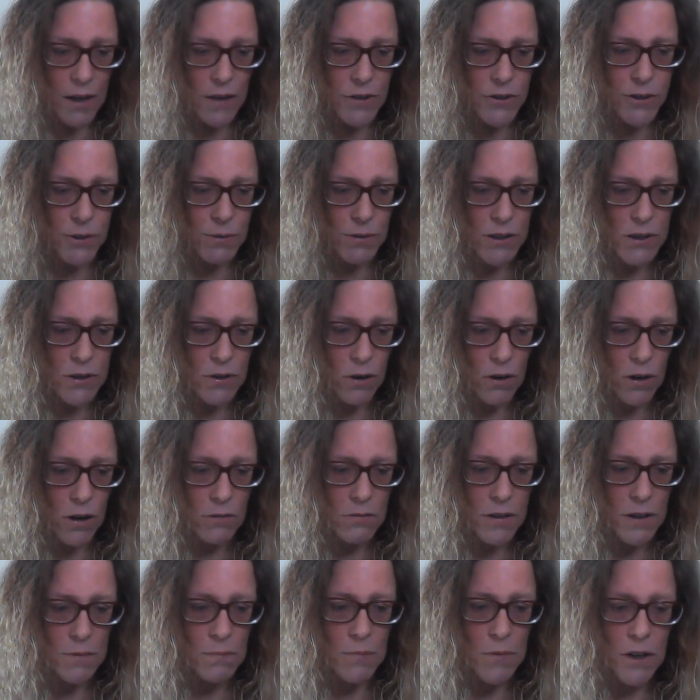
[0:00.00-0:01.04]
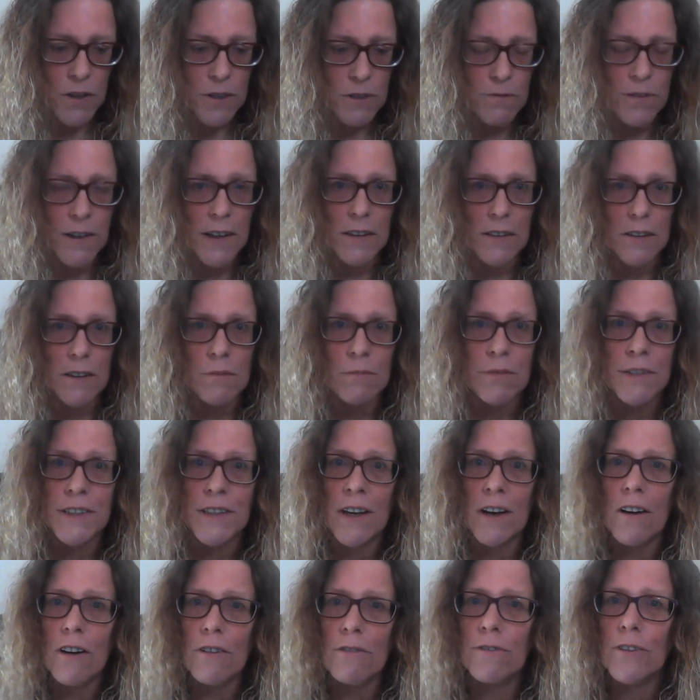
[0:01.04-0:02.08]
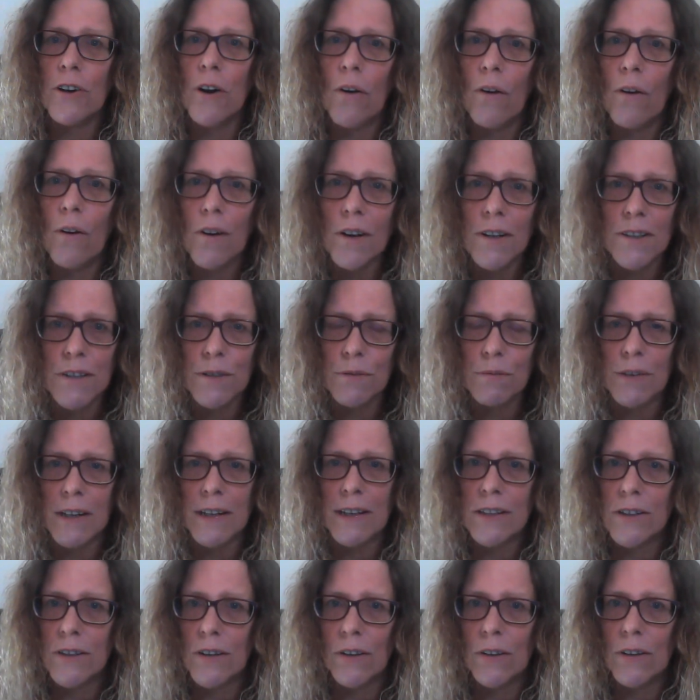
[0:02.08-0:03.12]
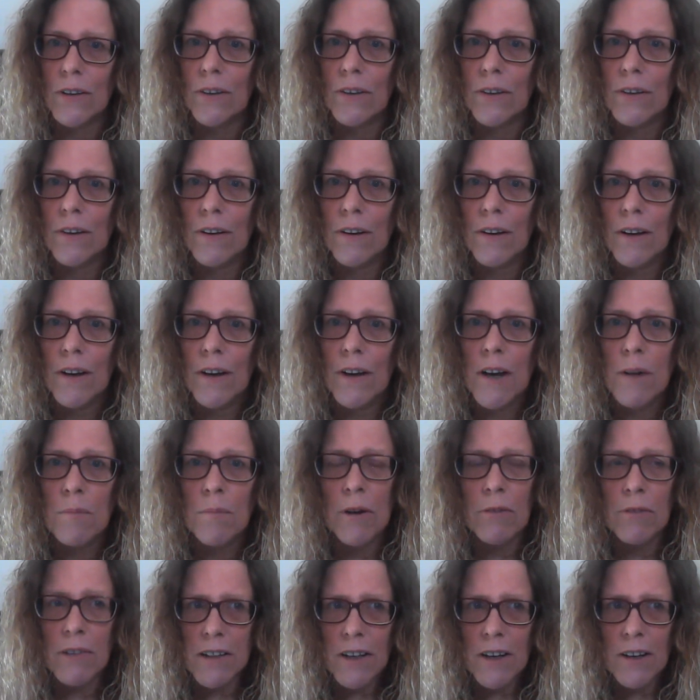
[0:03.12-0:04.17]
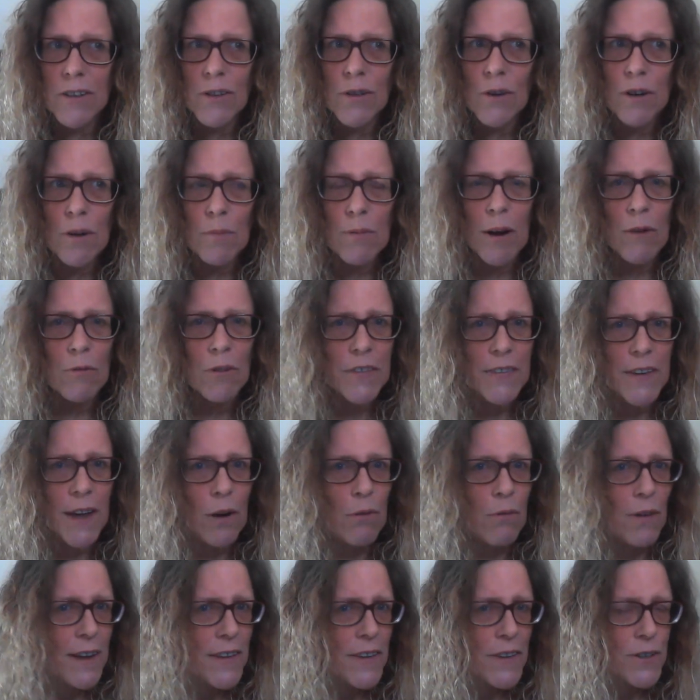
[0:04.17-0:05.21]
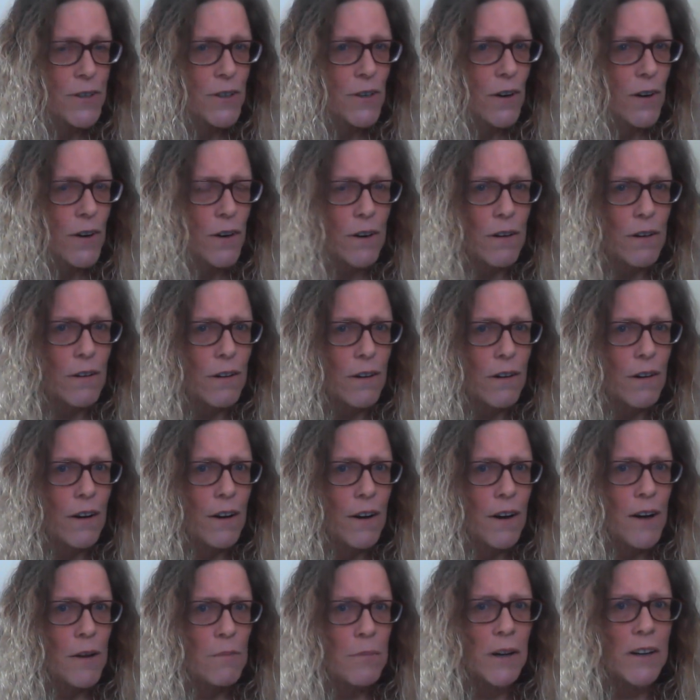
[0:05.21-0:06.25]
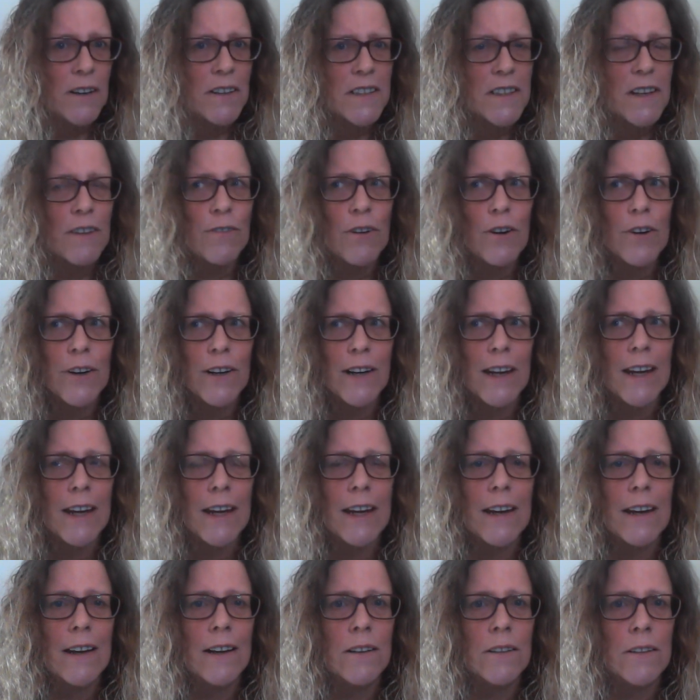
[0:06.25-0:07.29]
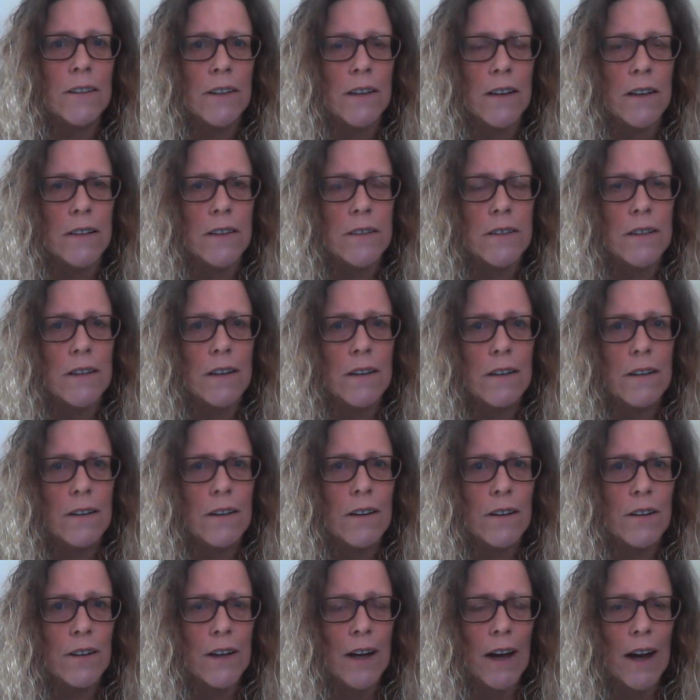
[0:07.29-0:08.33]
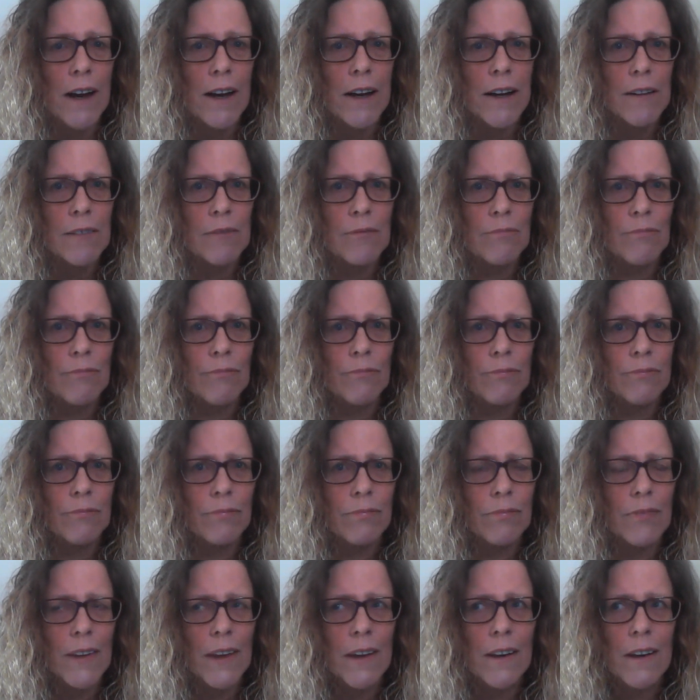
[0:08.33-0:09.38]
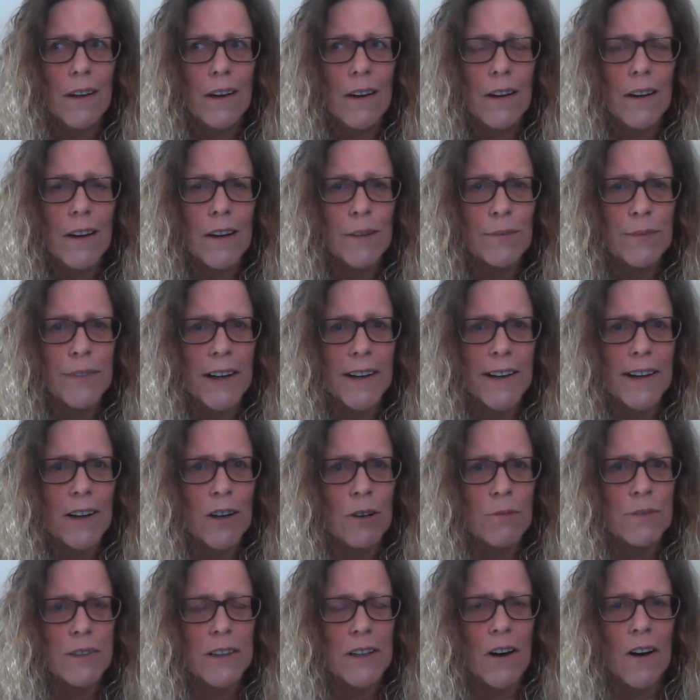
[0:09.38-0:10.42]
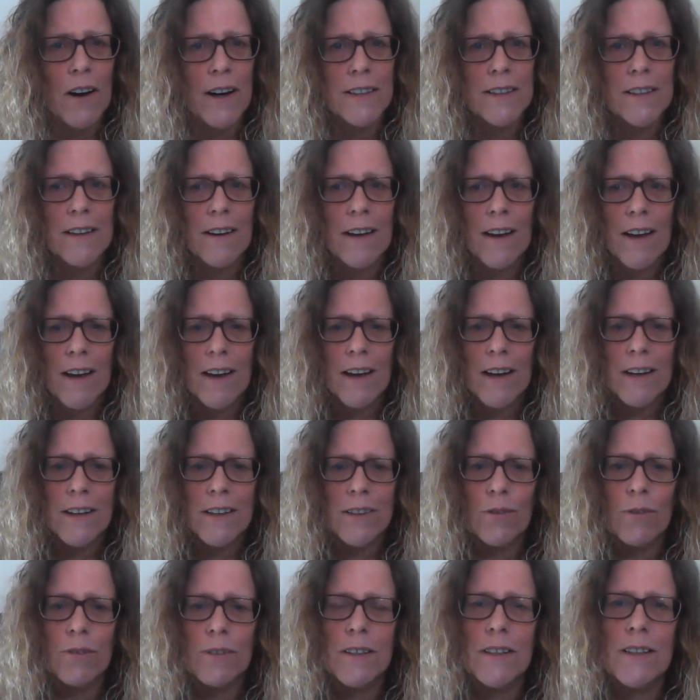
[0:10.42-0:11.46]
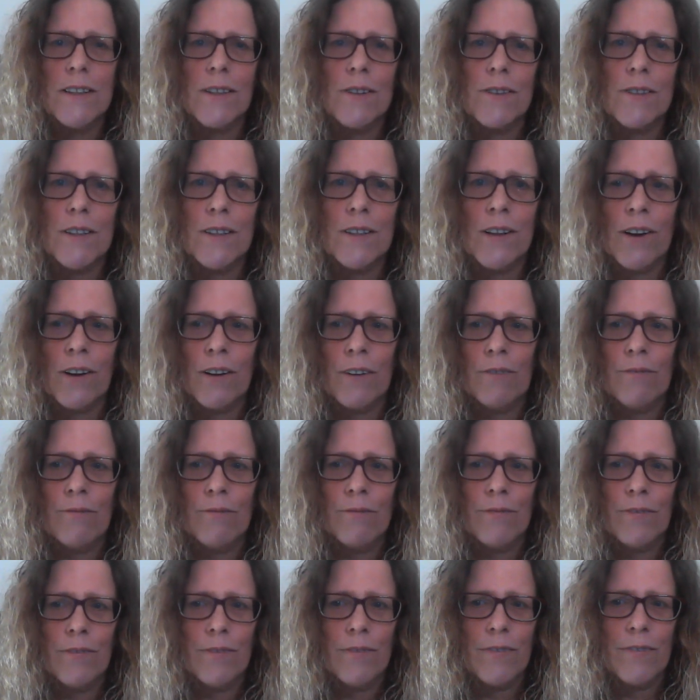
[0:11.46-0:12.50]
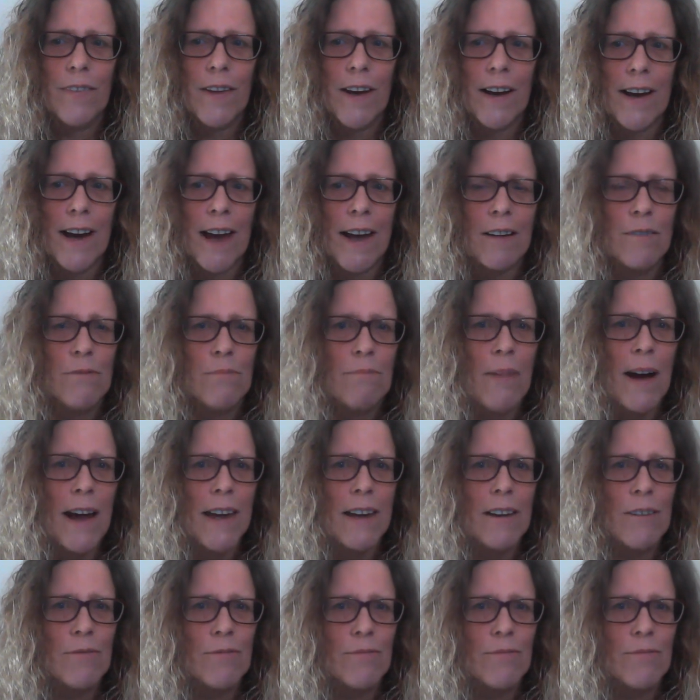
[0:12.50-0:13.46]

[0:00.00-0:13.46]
Do we talk with murder victims? Of course we do. But we don't talk about what they went through because they've already healed it, okay? Hope that helps, guys. Talk to you all soon. Okay, bye.